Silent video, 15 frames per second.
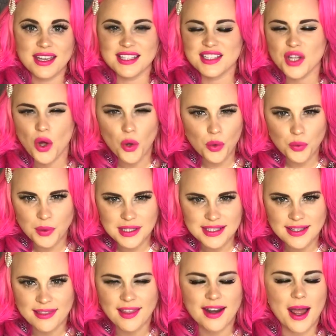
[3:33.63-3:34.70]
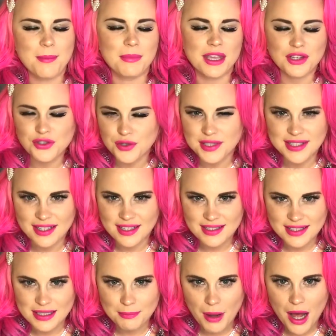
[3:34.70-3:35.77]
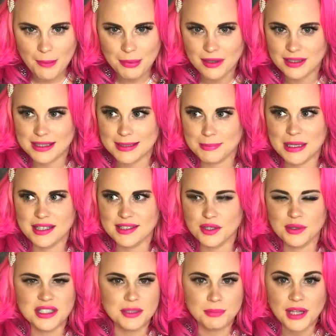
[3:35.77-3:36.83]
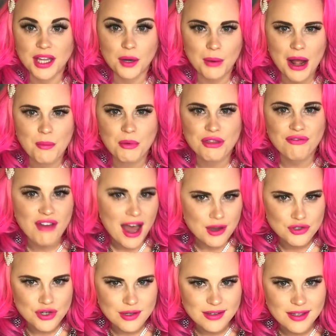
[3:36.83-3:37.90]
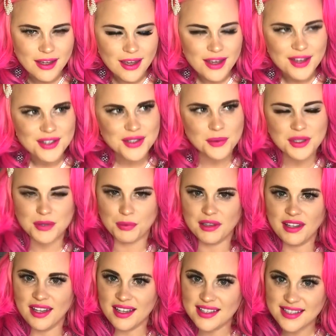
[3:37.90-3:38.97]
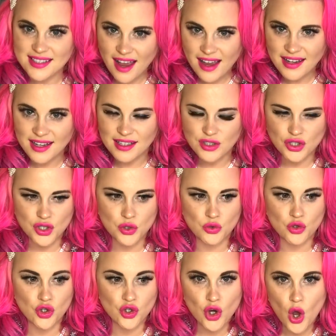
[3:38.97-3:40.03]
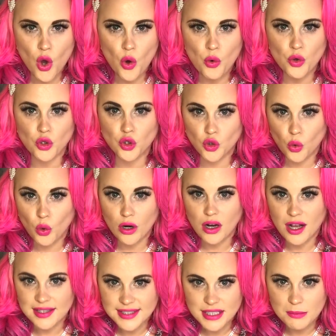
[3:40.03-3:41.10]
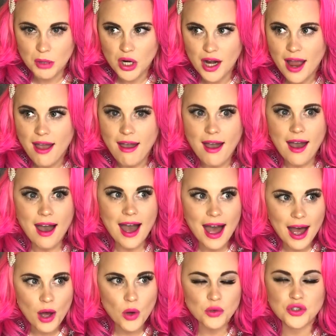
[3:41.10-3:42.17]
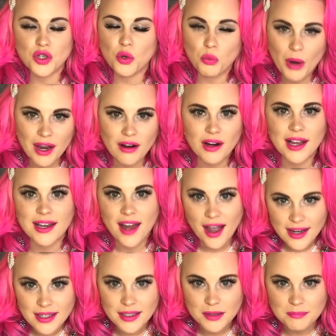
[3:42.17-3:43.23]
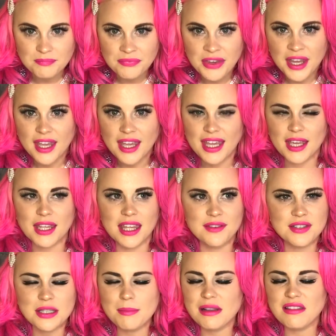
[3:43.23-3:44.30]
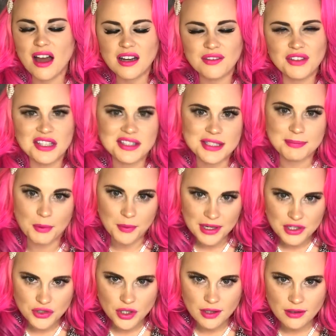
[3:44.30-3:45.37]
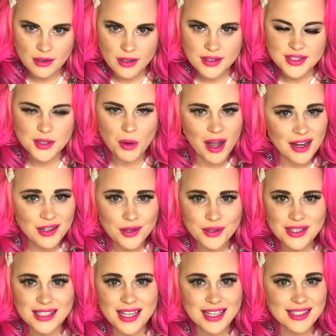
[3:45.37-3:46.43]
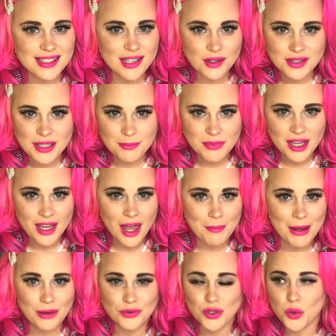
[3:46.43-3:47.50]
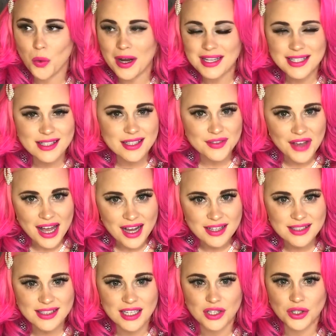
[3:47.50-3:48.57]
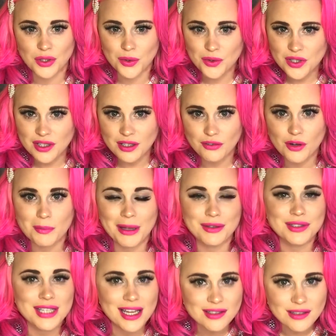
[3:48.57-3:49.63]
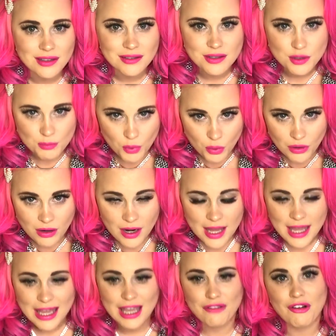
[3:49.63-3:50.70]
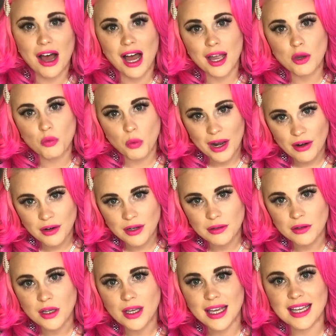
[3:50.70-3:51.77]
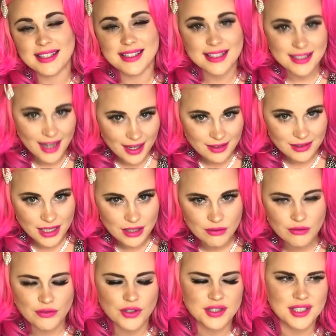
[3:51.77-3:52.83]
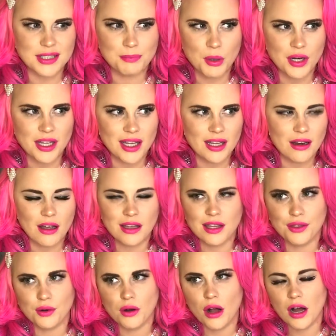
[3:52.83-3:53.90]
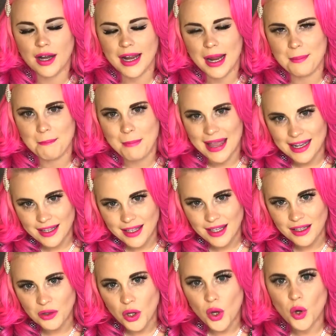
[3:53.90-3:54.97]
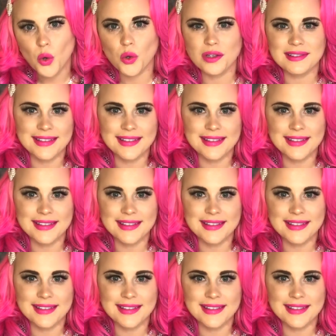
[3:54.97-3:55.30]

It's the whole reason that I'm interested in Depop. It's because you get to play around with fashion. So it's really exciting to show your customer how to wear an item. It gives them a lot of inspiration. So I notice I sell something about twice as fast and usually for about $10 more if I wear it and style it versus putting it either on a mannequin or